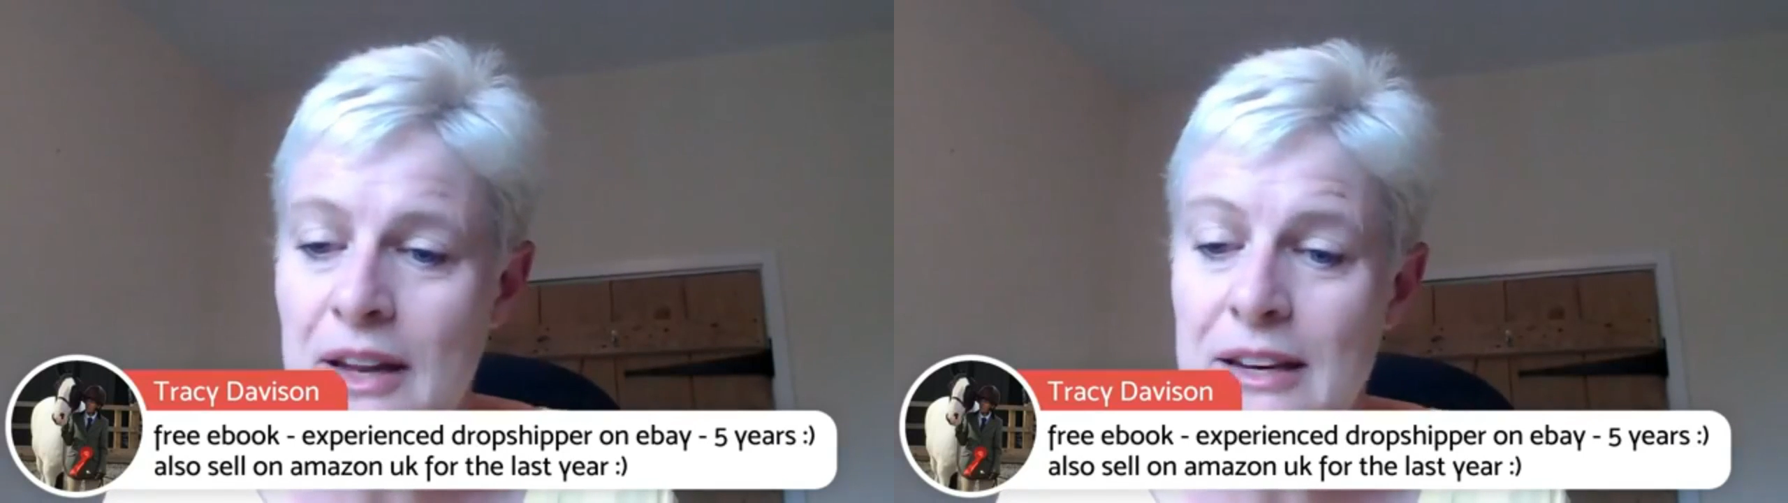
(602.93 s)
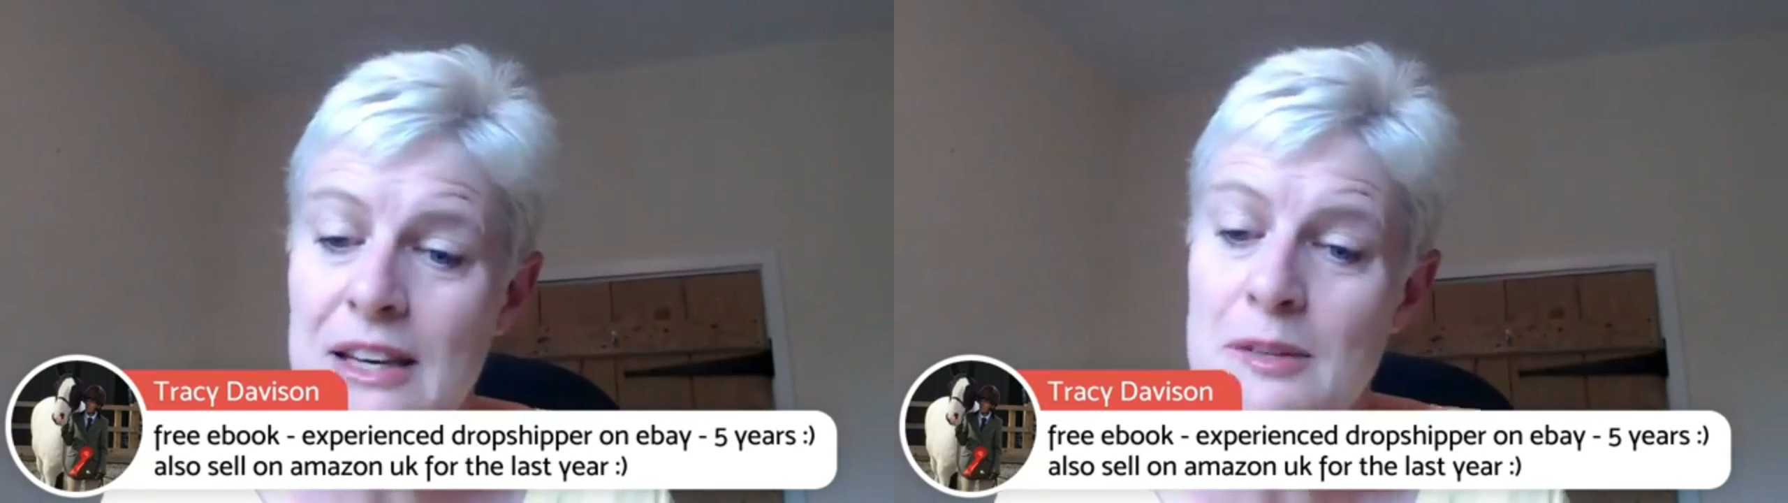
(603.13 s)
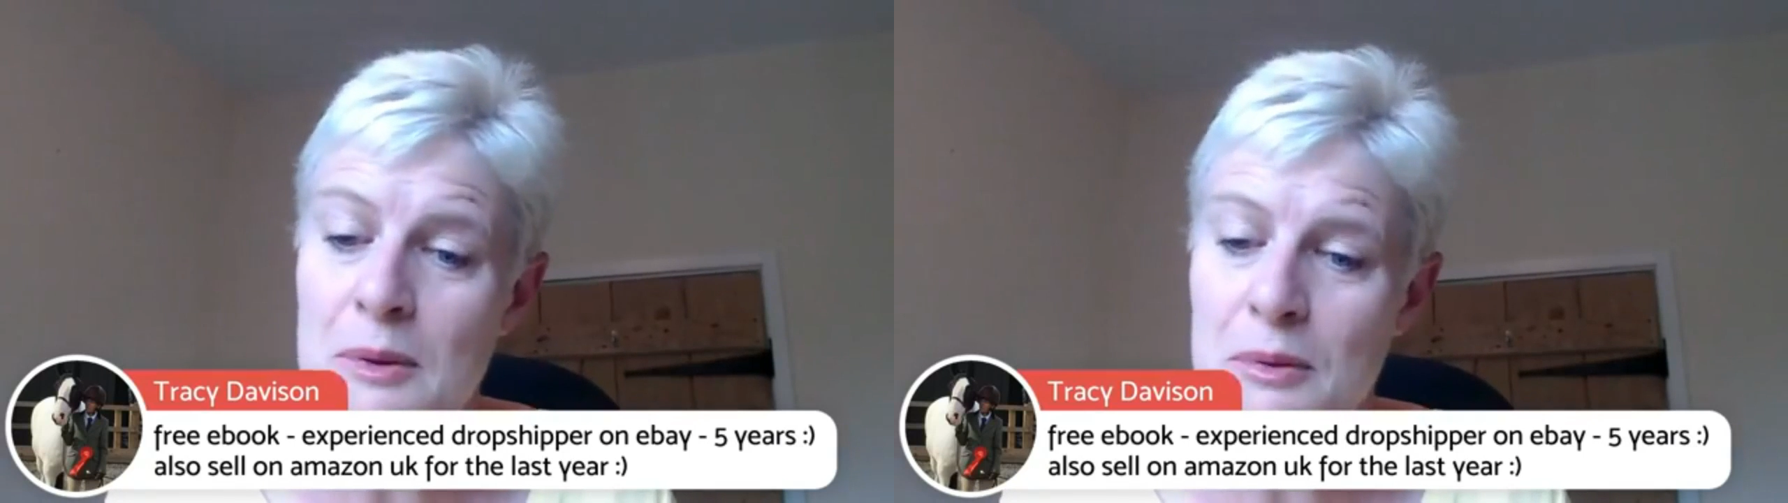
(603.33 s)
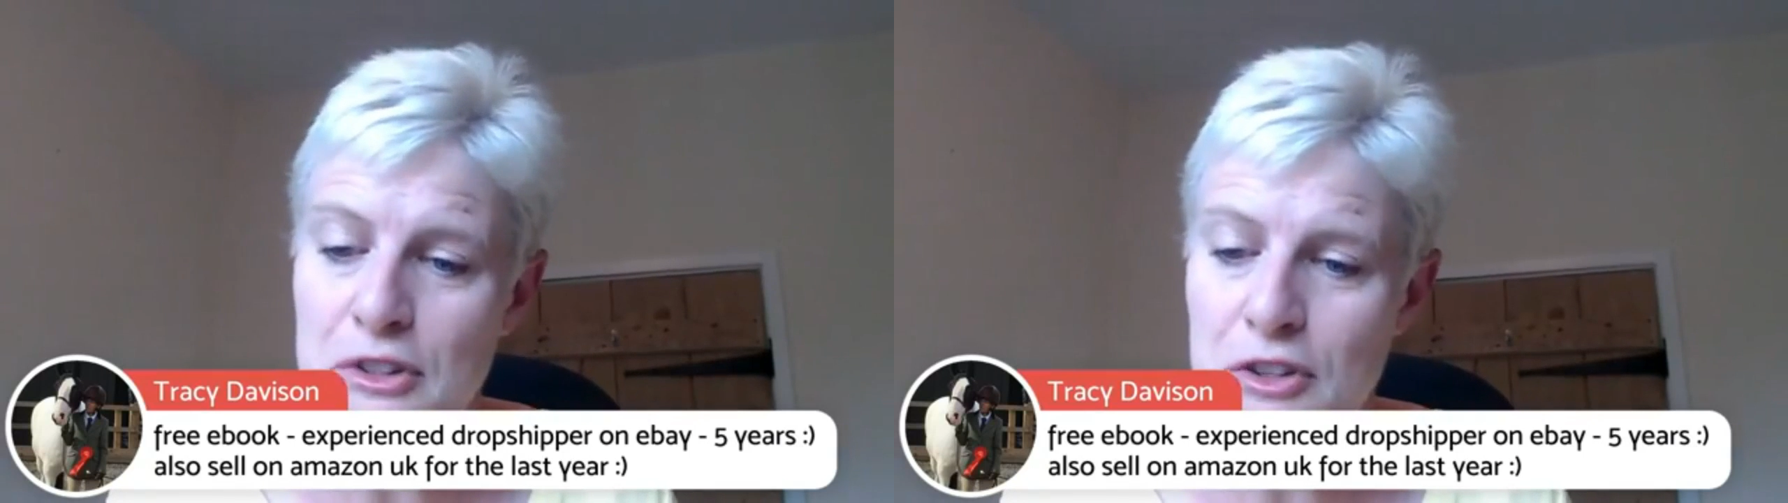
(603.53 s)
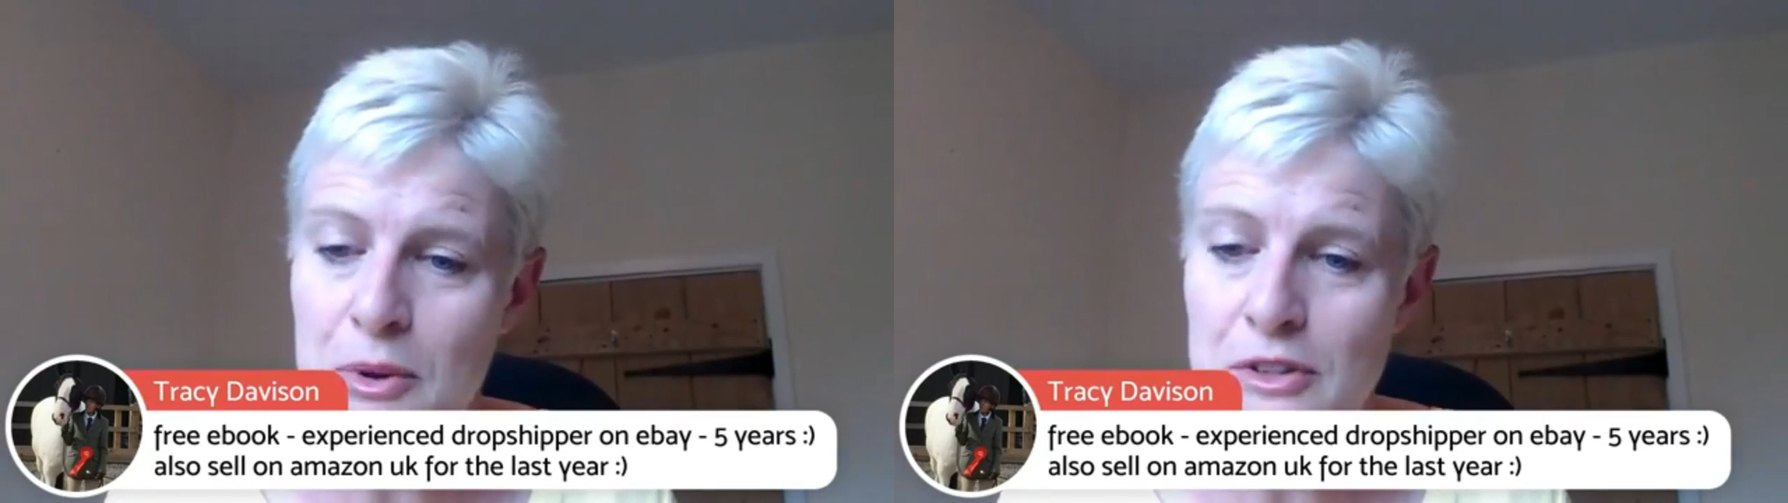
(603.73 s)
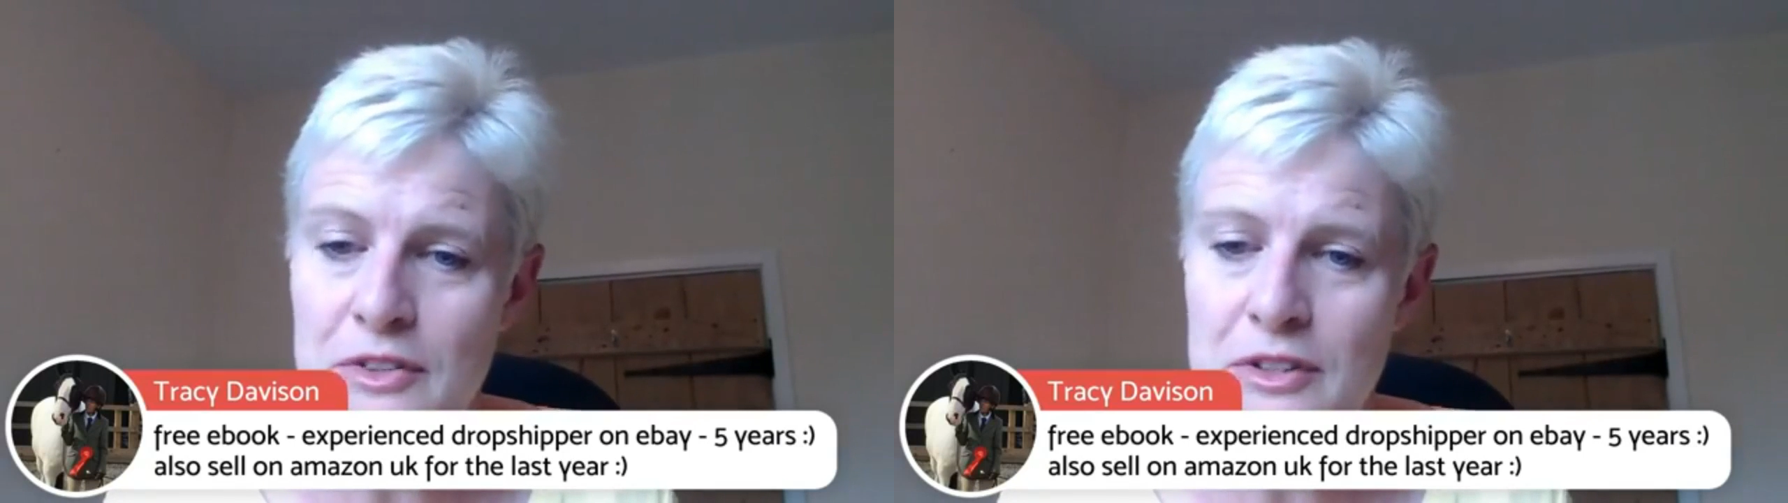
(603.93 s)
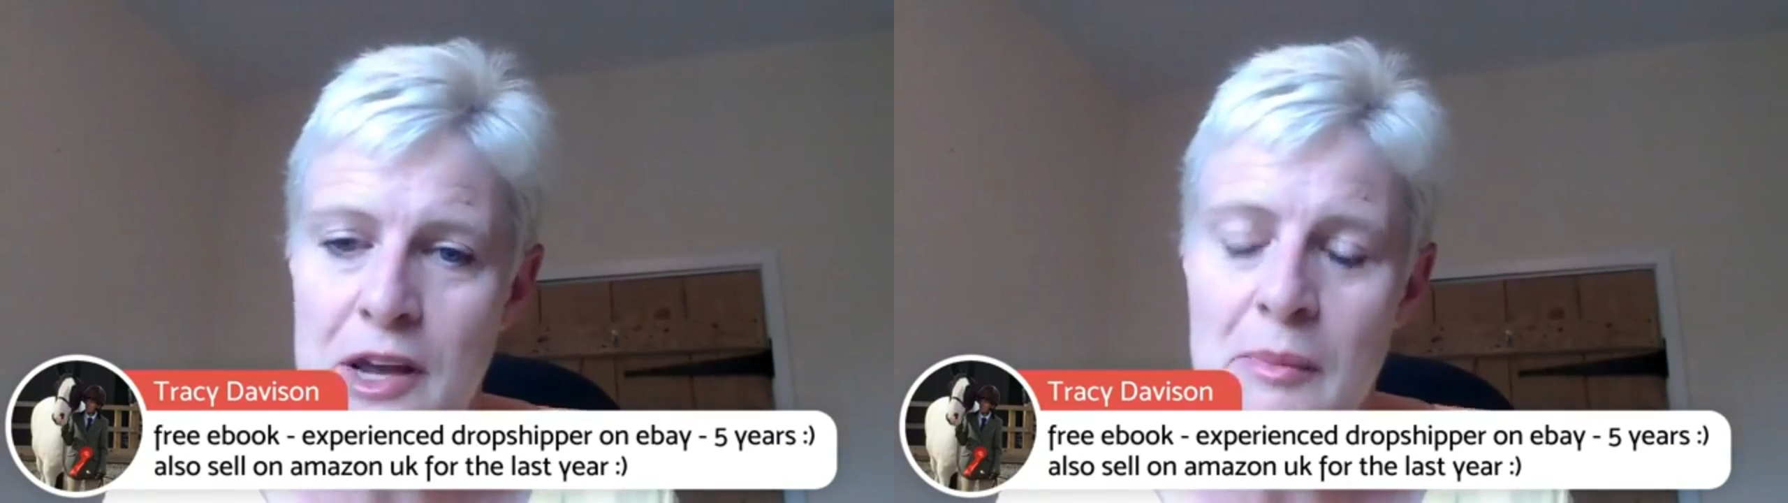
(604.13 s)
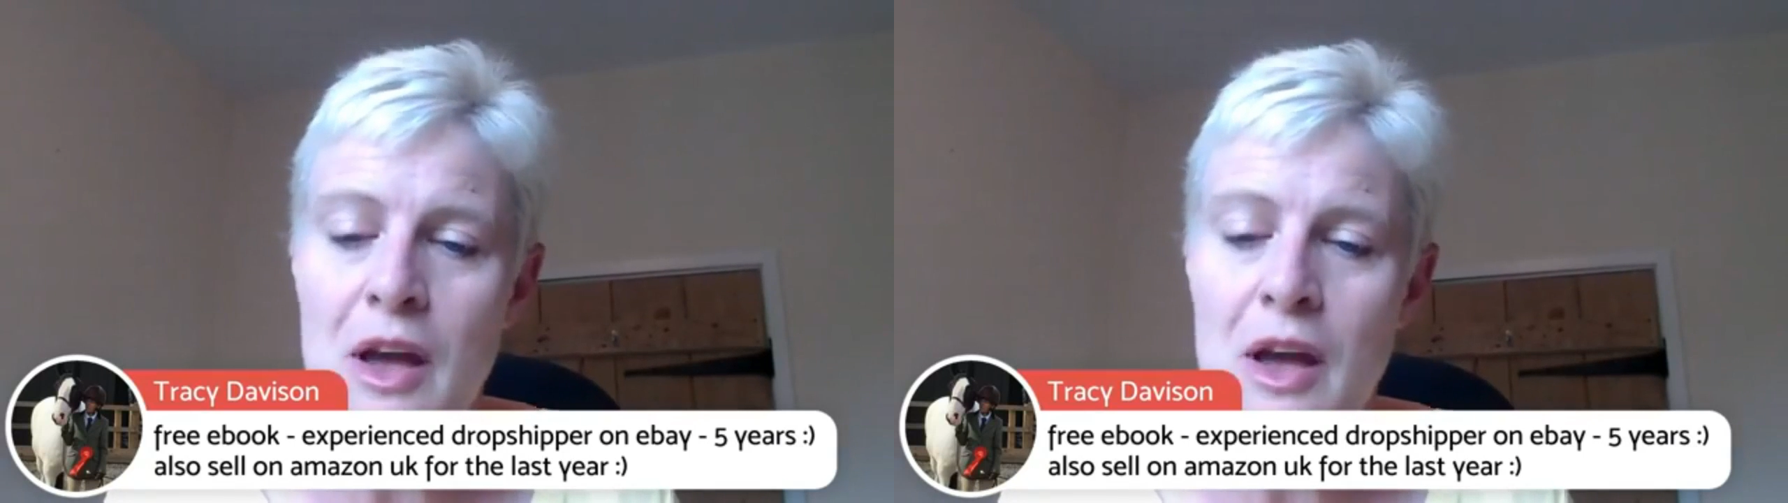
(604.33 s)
Tells me what to do most of the time.